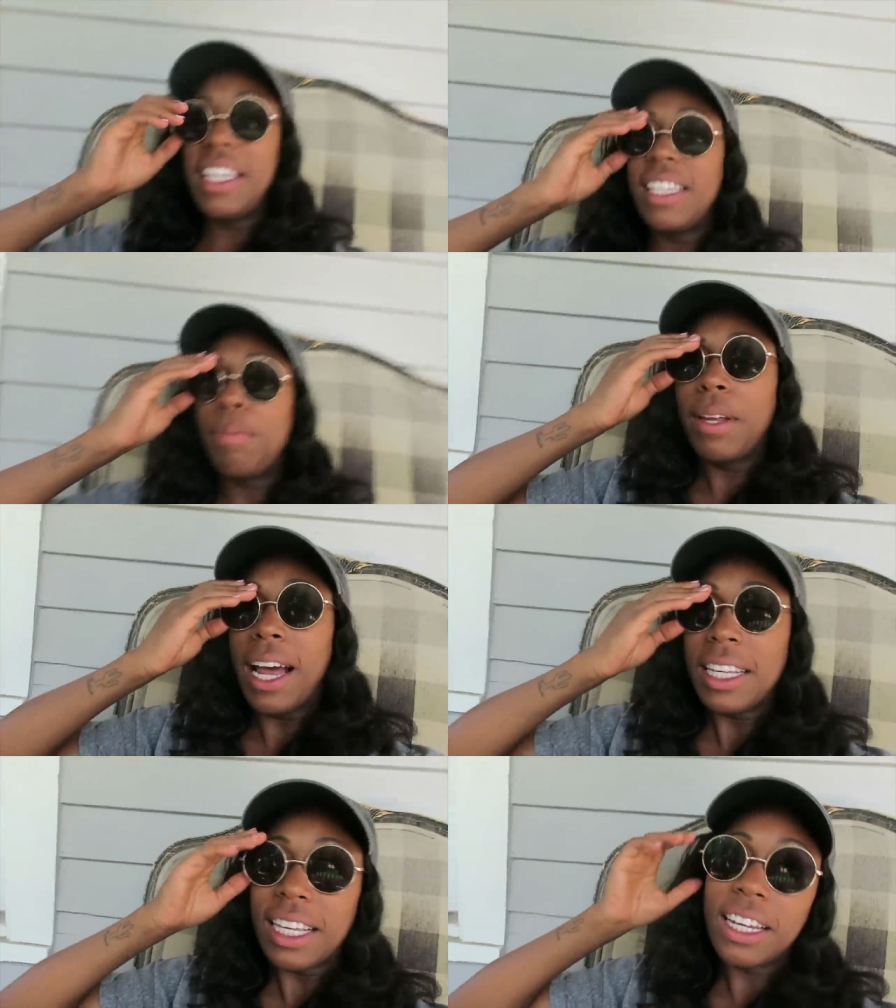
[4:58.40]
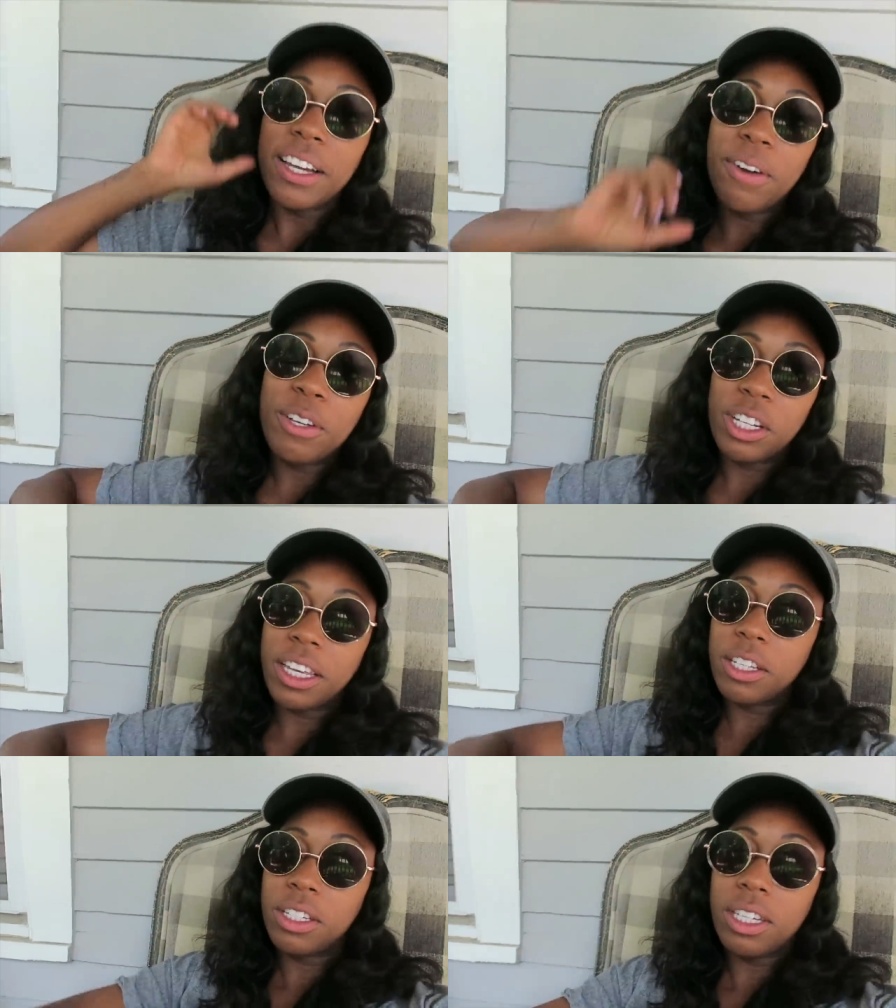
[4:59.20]
He has been asking to go to
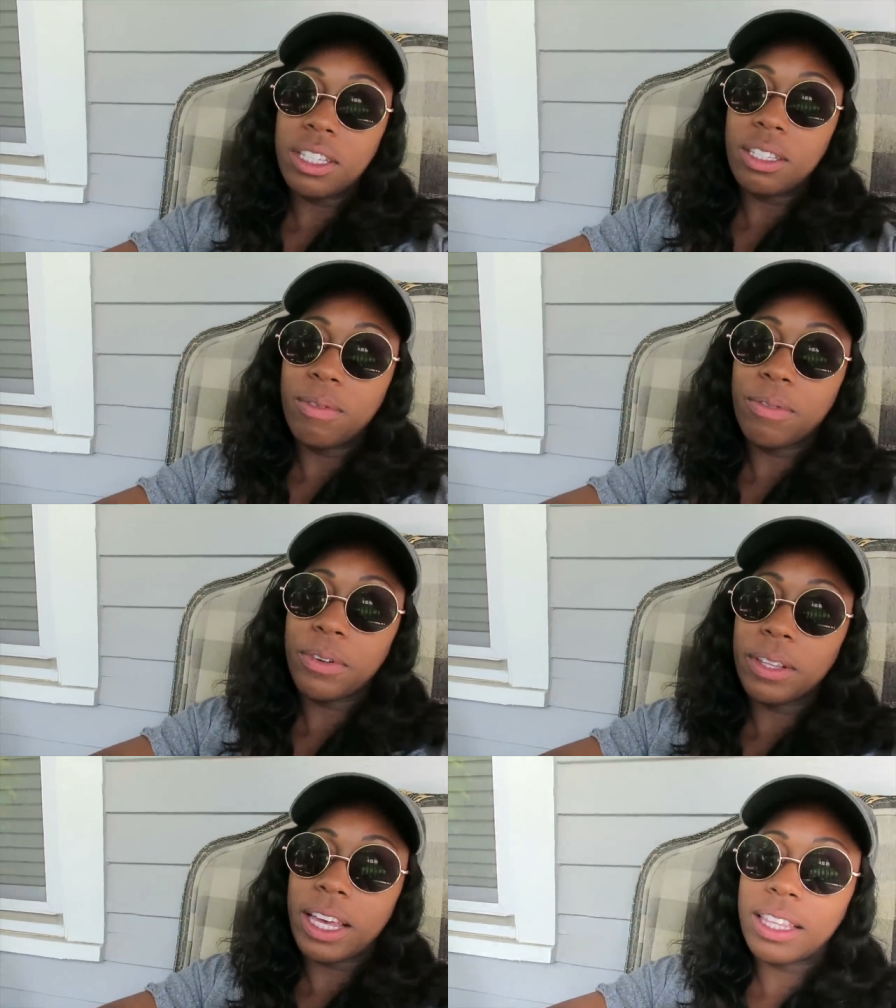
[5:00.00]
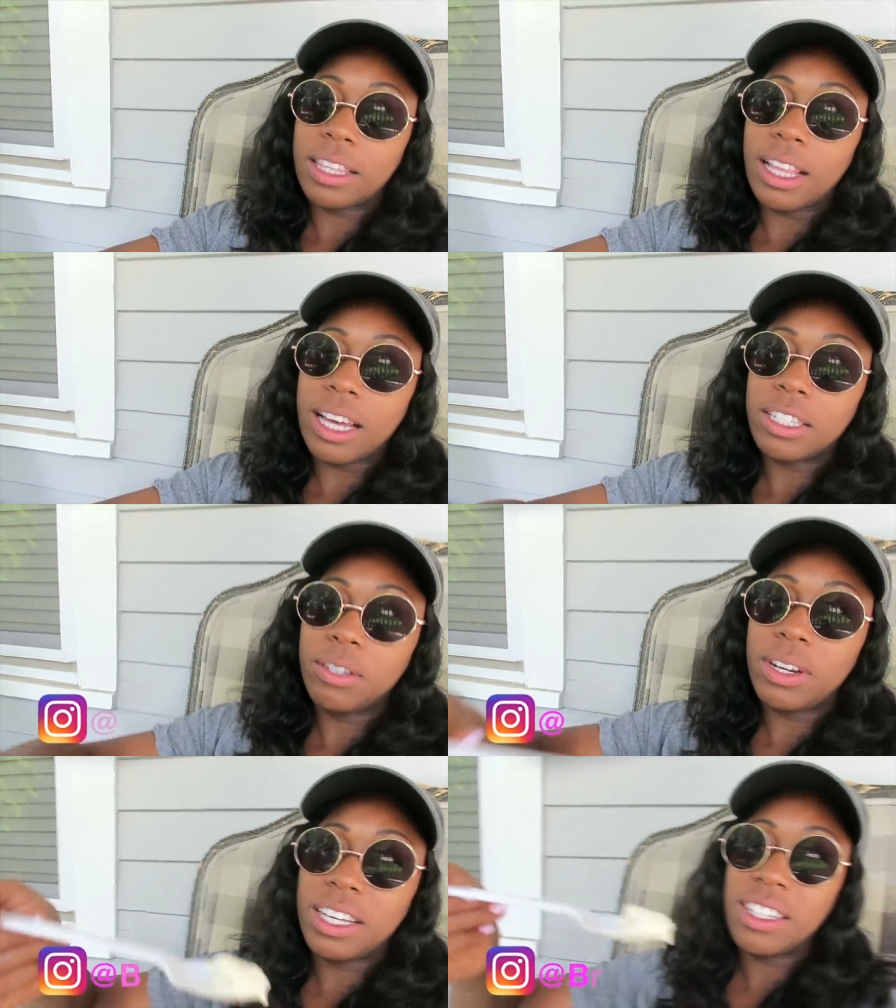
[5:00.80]
Chuck E. Cheese for like the last
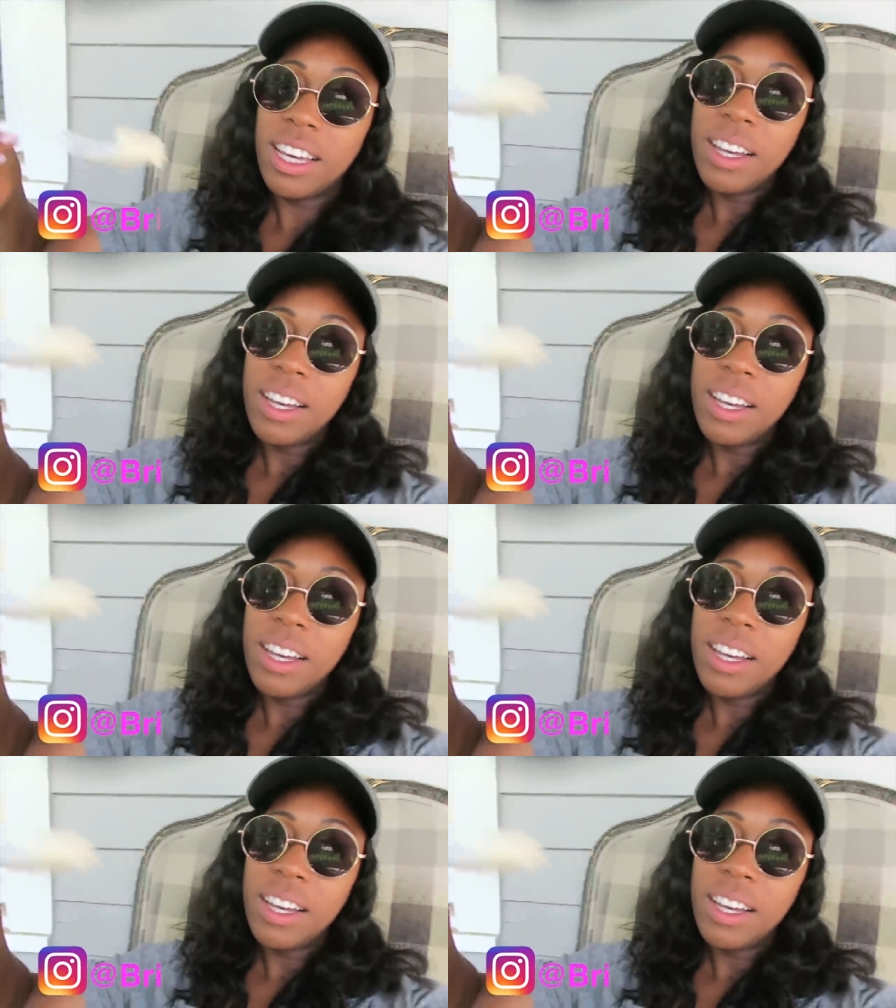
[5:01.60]
two days.